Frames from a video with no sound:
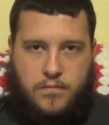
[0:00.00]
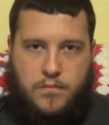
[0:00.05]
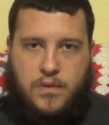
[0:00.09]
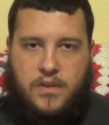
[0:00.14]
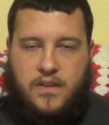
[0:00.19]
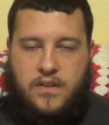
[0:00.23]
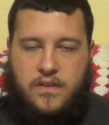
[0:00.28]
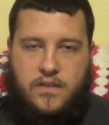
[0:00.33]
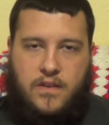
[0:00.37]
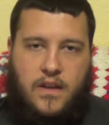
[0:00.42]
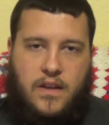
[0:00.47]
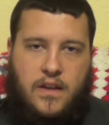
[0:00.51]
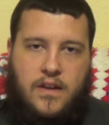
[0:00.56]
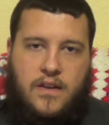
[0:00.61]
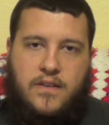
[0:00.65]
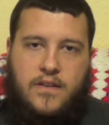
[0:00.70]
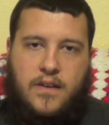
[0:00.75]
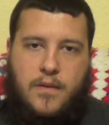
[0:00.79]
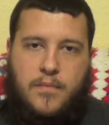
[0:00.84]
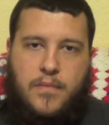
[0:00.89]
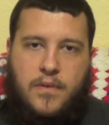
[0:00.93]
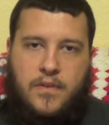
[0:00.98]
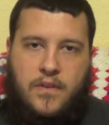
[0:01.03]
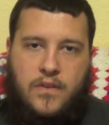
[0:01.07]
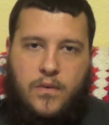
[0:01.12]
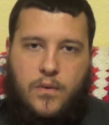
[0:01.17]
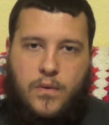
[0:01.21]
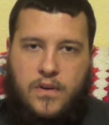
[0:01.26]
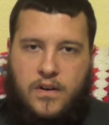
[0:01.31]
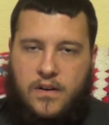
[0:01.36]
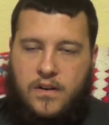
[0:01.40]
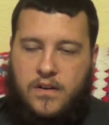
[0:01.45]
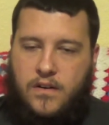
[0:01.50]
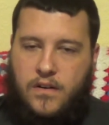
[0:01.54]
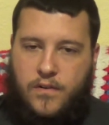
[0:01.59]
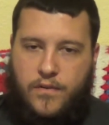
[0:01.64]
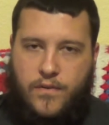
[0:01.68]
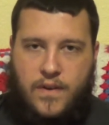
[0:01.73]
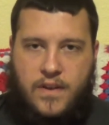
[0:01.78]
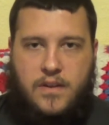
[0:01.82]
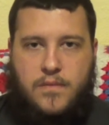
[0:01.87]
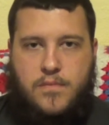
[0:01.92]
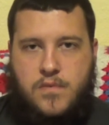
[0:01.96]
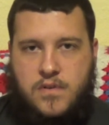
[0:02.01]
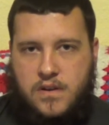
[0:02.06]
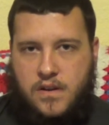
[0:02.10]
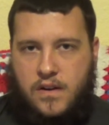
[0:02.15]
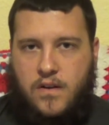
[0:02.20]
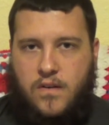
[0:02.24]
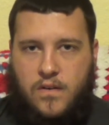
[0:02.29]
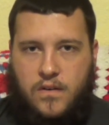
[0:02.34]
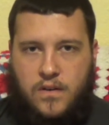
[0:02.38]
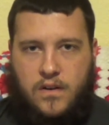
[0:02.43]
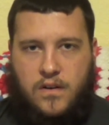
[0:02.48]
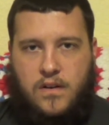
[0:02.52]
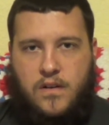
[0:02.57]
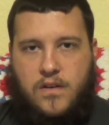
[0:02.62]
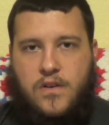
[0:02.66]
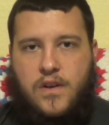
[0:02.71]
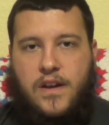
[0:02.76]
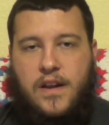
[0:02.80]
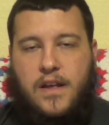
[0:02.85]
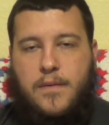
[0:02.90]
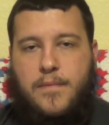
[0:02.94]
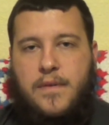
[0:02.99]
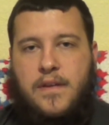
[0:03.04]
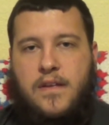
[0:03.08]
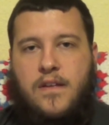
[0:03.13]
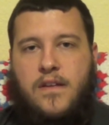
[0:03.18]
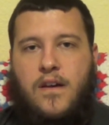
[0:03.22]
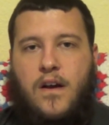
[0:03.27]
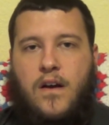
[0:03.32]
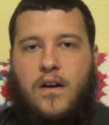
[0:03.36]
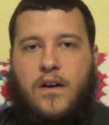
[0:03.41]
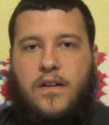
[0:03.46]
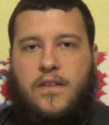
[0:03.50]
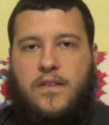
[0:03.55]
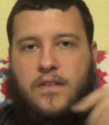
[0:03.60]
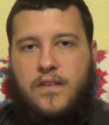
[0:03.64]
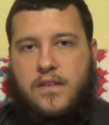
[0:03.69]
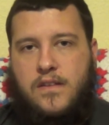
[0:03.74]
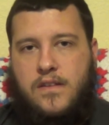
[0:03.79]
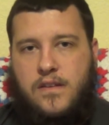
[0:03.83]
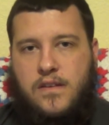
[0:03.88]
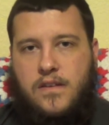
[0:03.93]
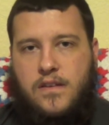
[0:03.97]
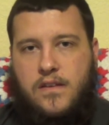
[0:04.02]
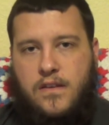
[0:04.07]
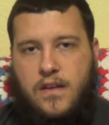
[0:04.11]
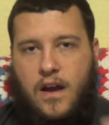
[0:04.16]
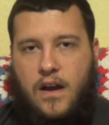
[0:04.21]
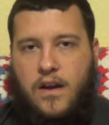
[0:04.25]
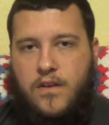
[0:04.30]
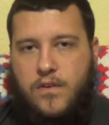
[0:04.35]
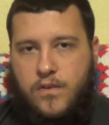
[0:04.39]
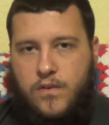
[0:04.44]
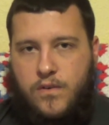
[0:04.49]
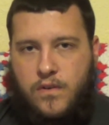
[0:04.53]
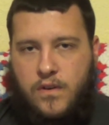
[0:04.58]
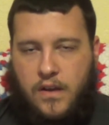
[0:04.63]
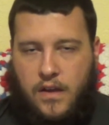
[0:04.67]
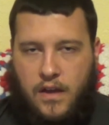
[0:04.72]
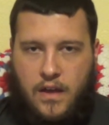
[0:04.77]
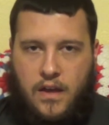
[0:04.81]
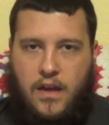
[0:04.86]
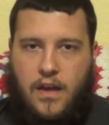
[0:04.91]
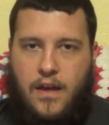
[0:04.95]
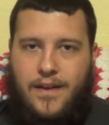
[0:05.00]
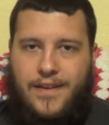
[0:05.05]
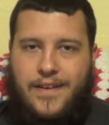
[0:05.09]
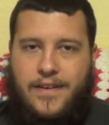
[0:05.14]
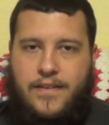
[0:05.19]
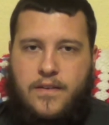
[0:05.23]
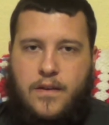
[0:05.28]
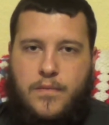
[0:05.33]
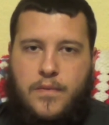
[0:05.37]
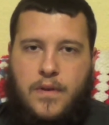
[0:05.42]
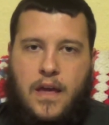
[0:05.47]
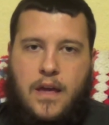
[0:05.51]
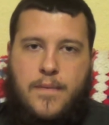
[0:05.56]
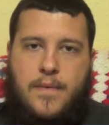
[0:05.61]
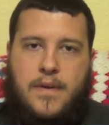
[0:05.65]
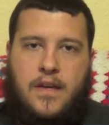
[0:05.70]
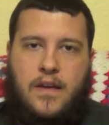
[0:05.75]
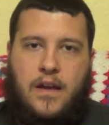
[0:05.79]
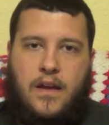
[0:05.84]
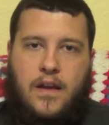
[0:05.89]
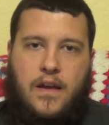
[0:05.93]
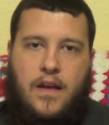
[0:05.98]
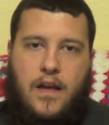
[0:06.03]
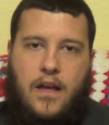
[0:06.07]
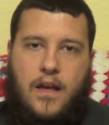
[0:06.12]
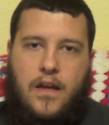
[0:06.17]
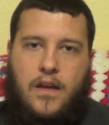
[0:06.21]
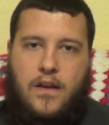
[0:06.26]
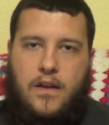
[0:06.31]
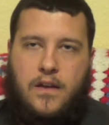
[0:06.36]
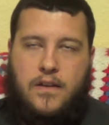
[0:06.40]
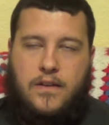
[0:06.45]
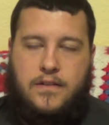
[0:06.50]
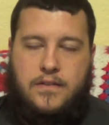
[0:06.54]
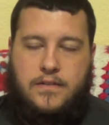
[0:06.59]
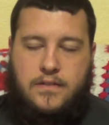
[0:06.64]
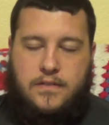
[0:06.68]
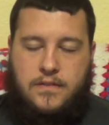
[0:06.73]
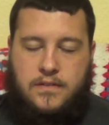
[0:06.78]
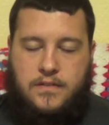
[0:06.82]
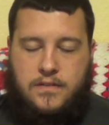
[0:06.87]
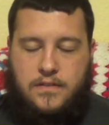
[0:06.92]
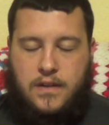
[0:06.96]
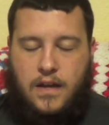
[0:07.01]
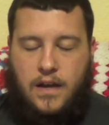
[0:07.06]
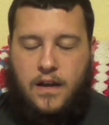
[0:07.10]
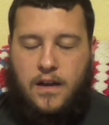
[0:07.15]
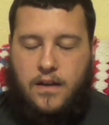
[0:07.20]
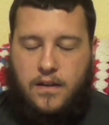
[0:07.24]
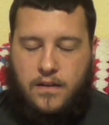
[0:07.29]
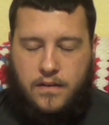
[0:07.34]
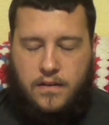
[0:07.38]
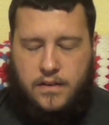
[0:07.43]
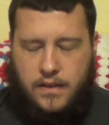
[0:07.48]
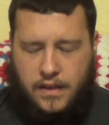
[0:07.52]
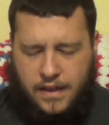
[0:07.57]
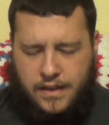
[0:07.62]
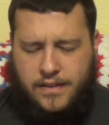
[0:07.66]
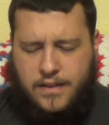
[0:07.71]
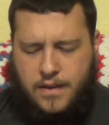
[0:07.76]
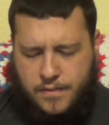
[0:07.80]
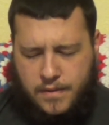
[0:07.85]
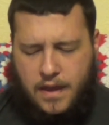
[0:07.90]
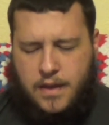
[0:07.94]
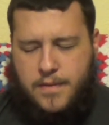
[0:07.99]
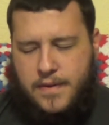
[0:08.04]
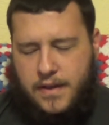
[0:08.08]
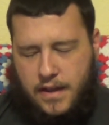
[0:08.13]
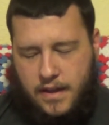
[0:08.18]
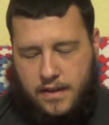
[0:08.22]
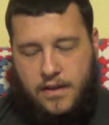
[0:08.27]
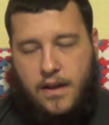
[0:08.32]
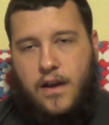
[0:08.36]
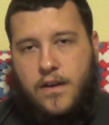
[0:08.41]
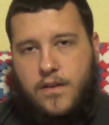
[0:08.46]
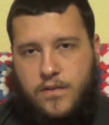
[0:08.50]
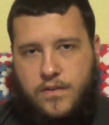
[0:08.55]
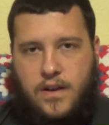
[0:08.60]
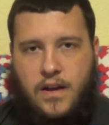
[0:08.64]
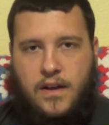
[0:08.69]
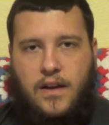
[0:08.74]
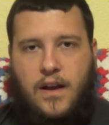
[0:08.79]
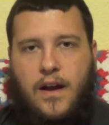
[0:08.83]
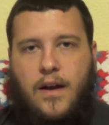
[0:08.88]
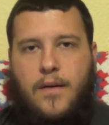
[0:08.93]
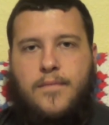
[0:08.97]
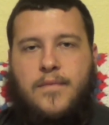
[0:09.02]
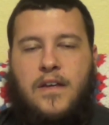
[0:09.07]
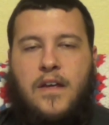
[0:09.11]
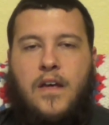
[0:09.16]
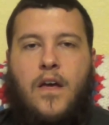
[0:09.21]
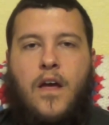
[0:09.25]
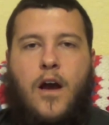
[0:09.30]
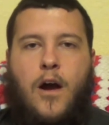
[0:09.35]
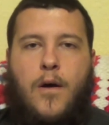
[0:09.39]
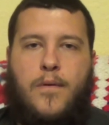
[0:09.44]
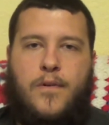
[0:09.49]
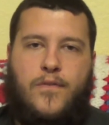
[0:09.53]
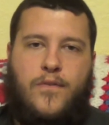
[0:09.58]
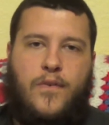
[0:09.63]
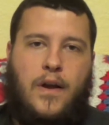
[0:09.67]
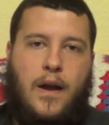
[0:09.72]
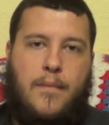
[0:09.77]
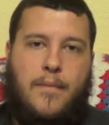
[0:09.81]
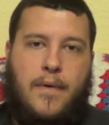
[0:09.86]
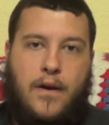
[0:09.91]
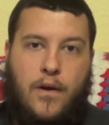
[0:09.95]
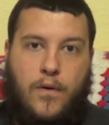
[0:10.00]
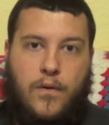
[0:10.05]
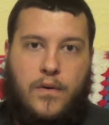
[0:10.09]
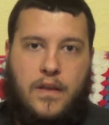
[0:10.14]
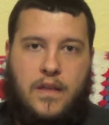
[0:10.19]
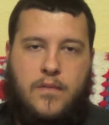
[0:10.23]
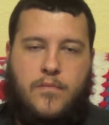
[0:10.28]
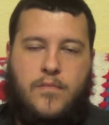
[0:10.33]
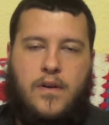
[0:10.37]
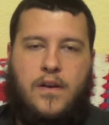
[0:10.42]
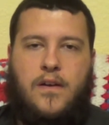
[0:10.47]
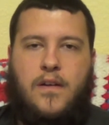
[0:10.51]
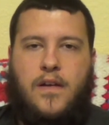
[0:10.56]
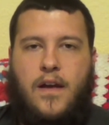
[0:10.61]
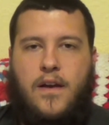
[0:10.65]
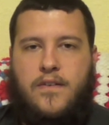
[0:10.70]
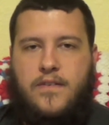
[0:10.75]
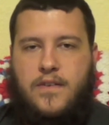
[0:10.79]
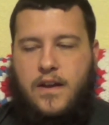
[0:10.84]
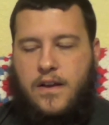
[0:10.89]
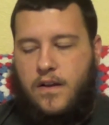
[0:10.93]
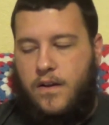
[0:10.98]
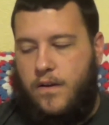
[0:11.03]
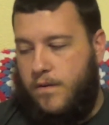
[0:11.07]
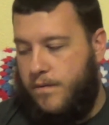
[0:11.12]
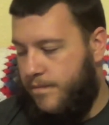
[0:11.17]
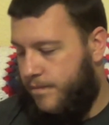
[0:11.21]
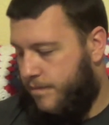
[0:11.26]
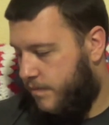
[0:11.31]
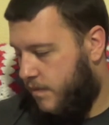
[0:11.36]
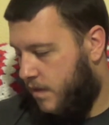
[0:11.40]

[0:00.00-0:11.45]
please hit us up on the Twitter or Facebook, or you could hit me on the Yahoo at geekedupgaming@yahoo.com. Almost forgot my own email. How's that go?